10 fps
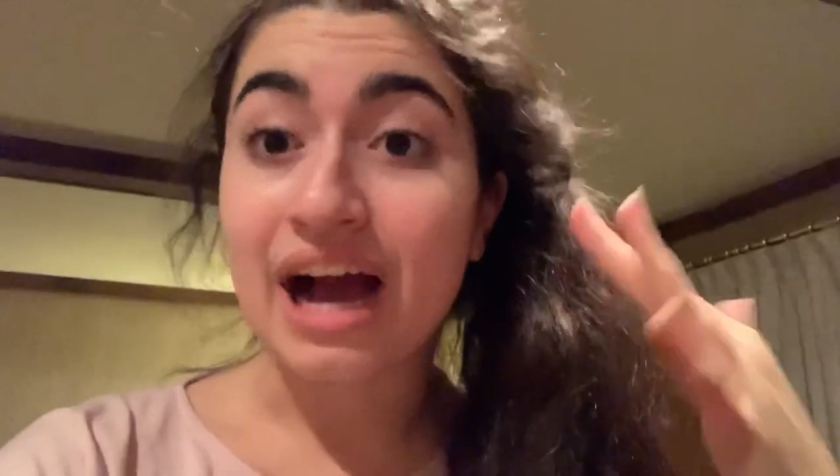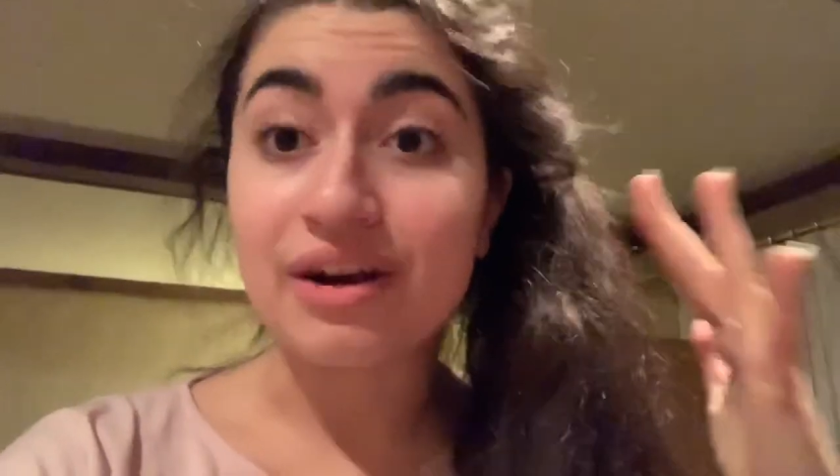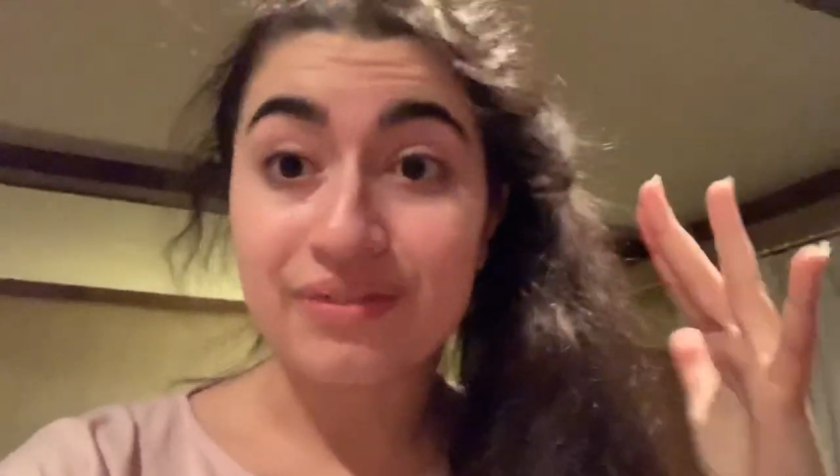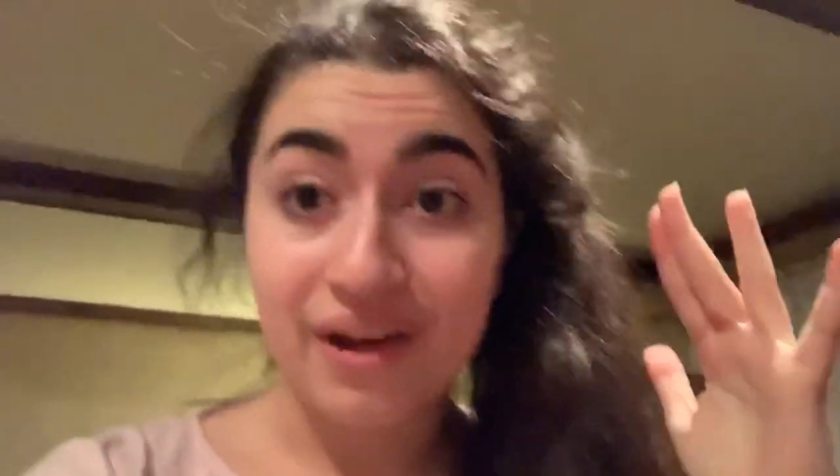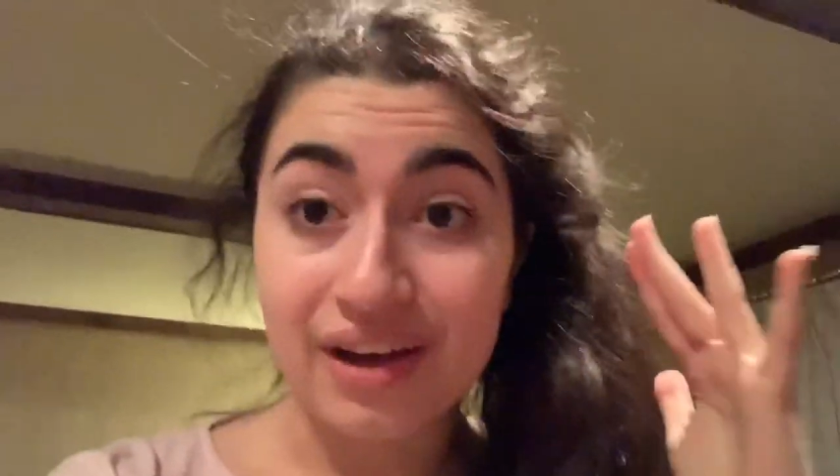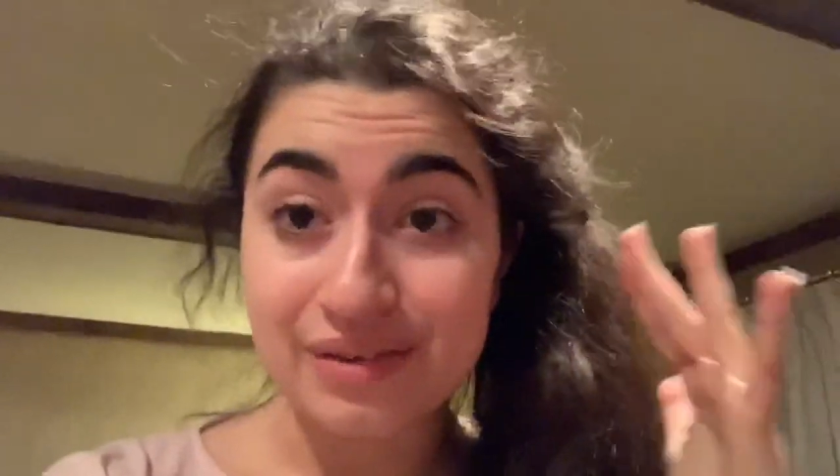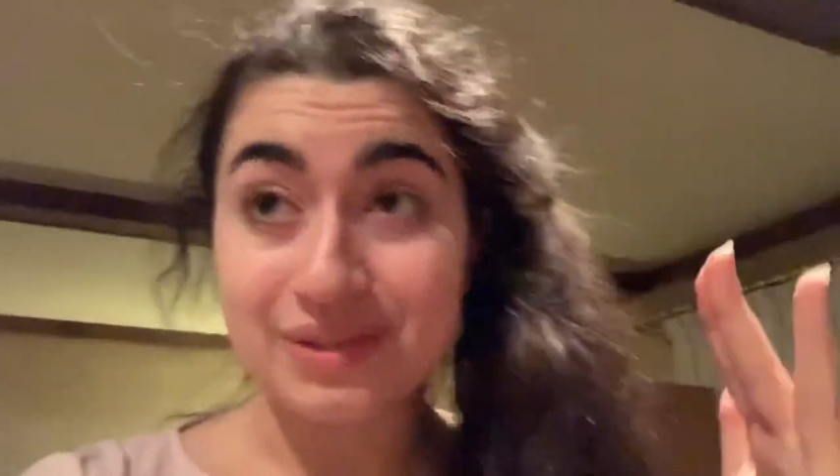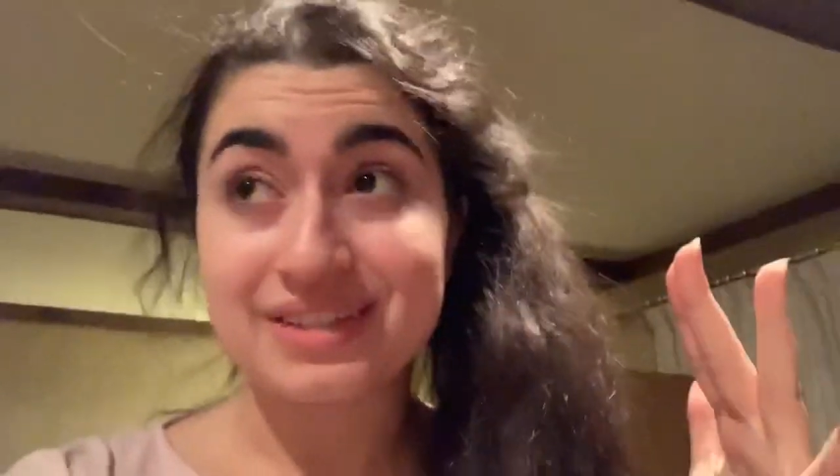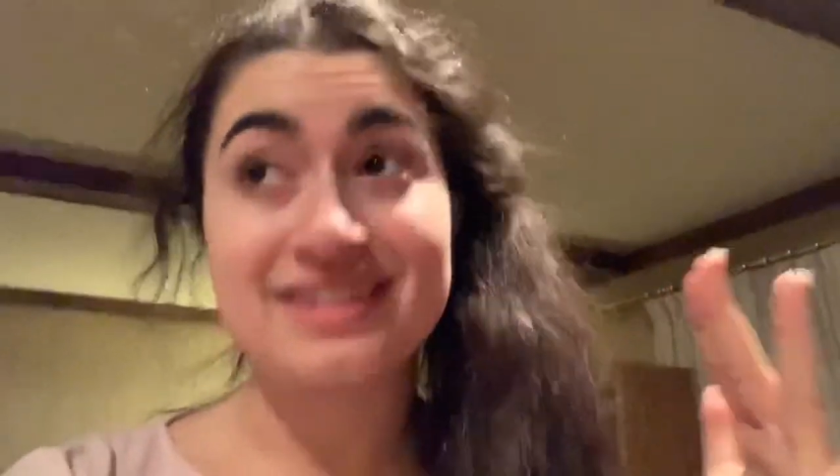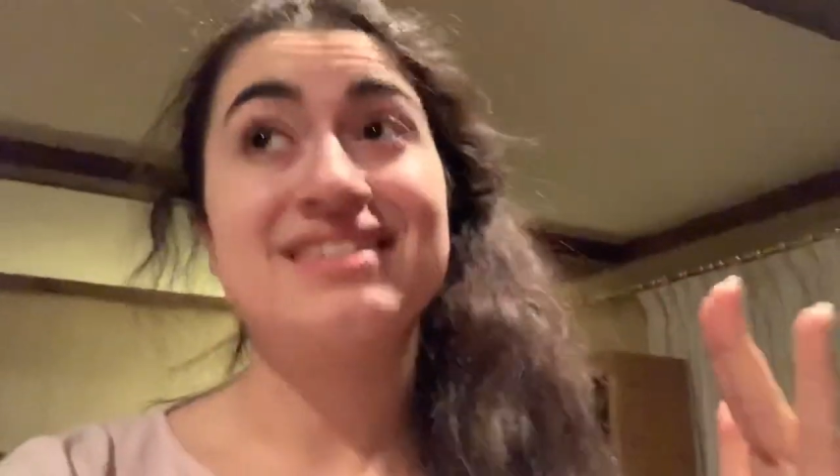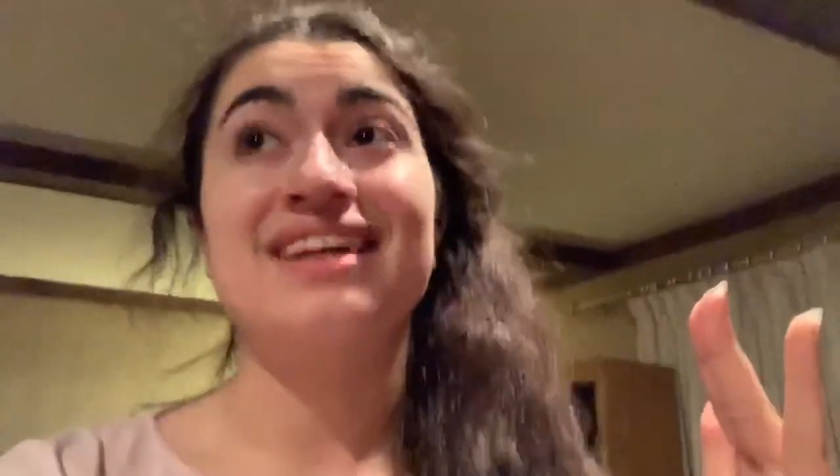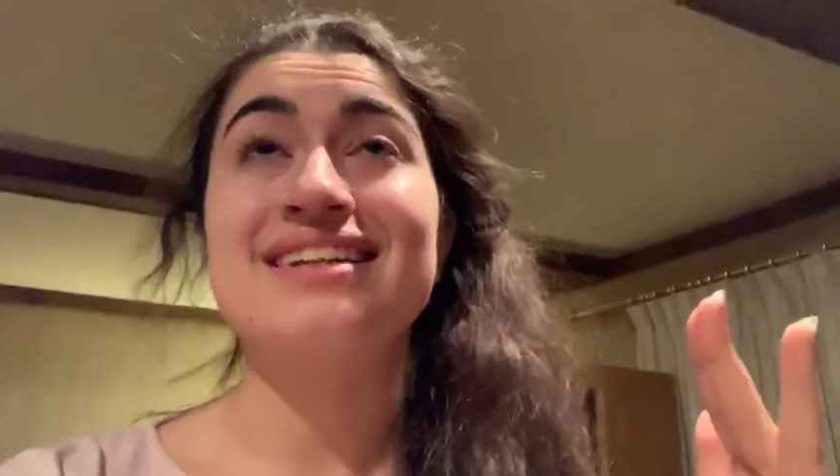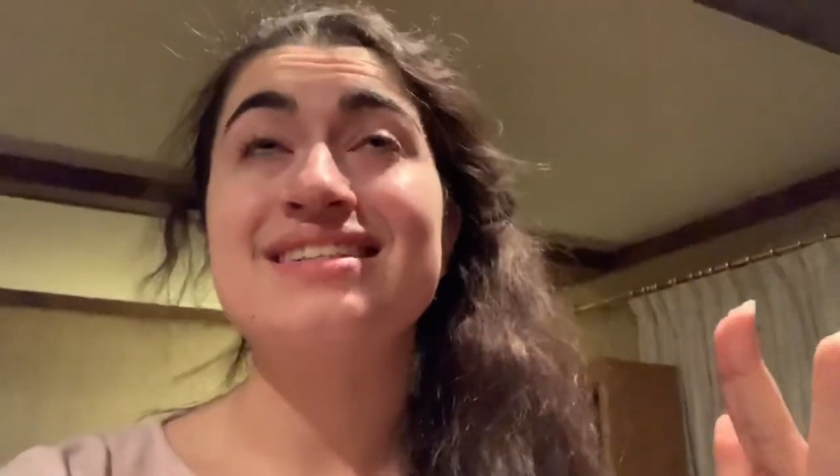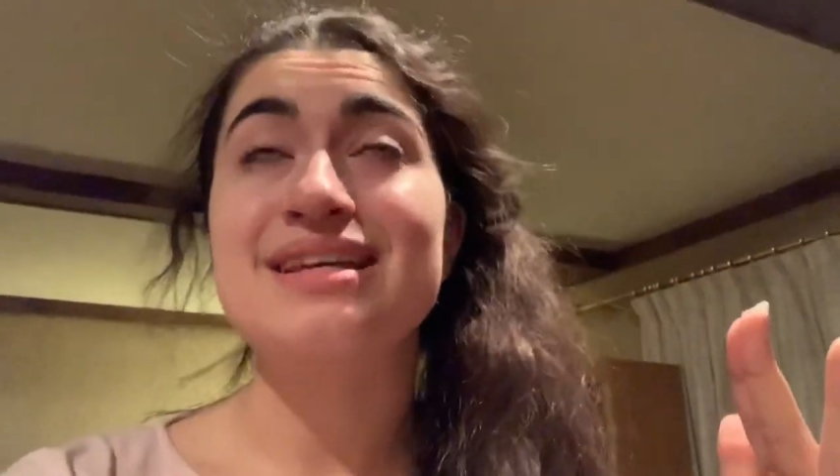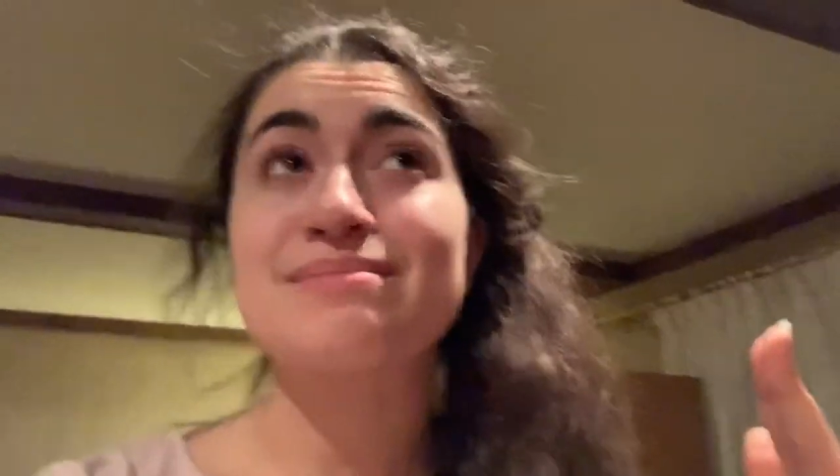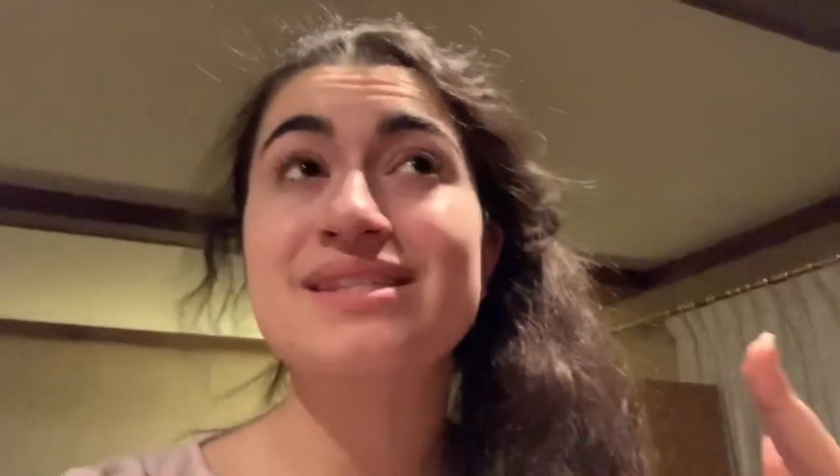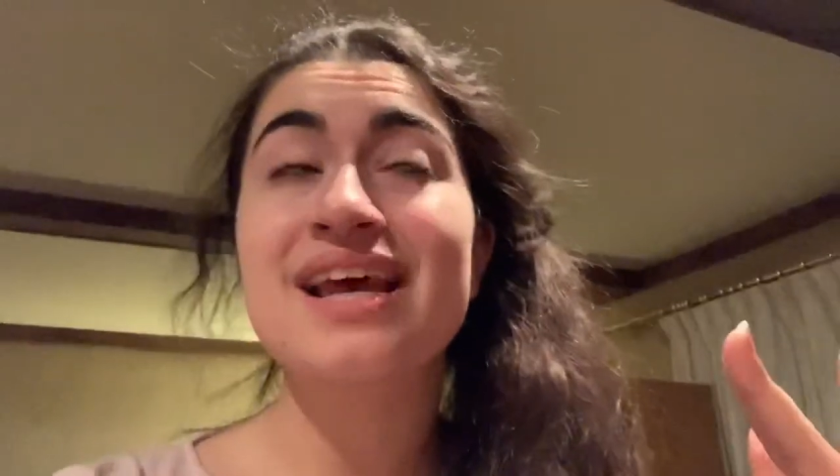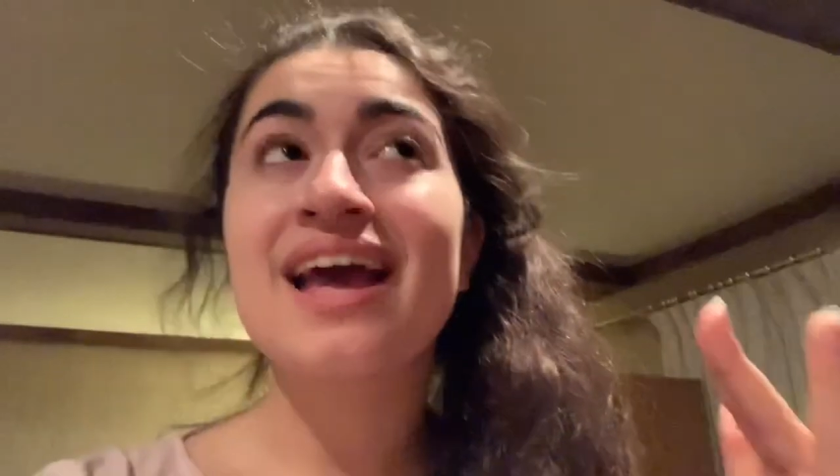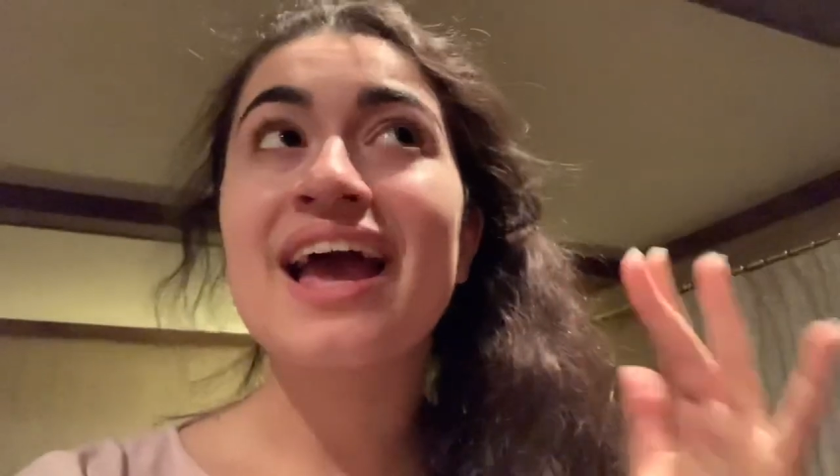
out of the 169 teams,